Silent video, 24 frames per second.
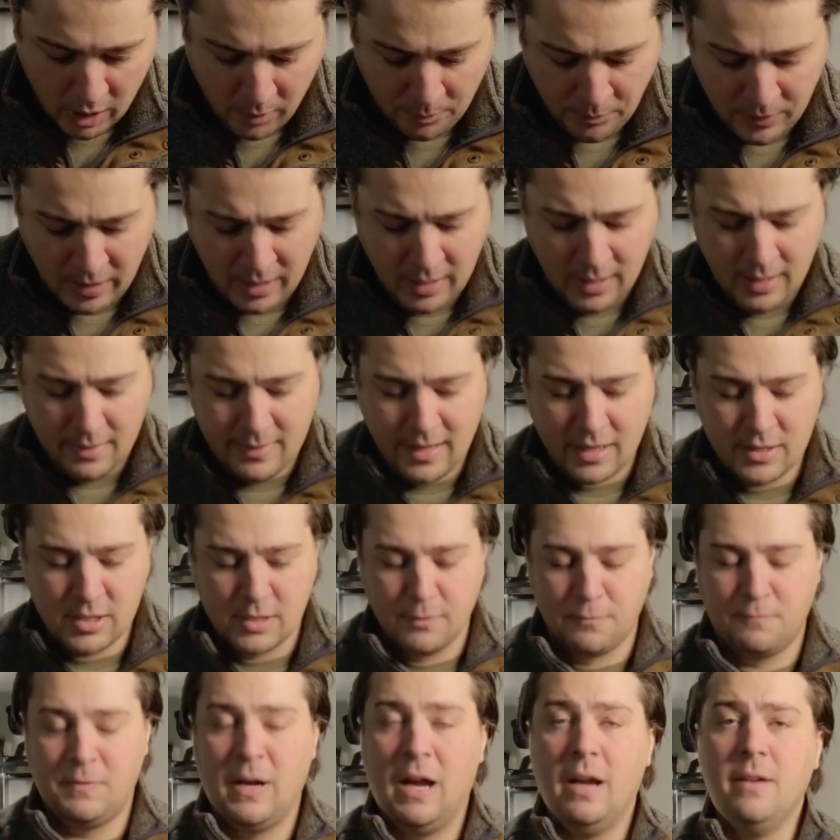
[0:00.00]
And that is the
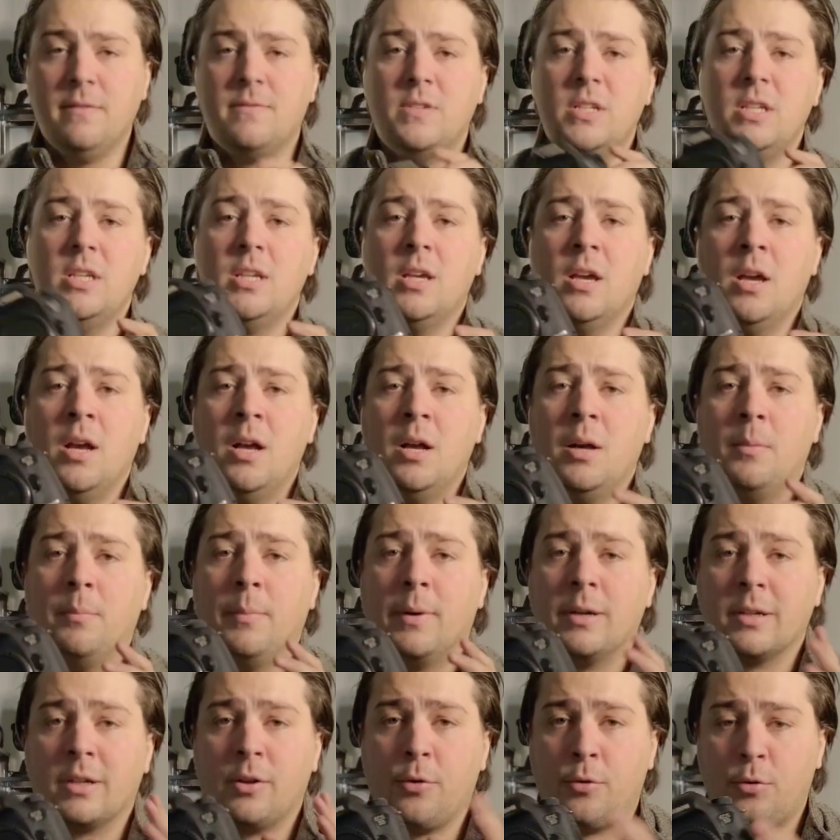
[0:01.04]
5D
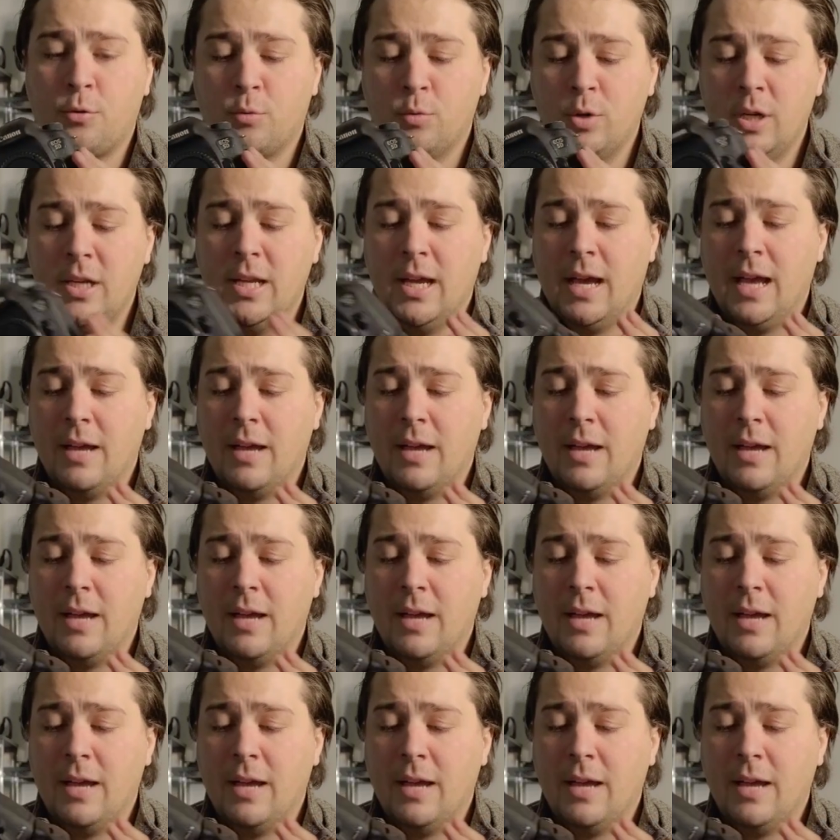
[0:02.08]
Mark III.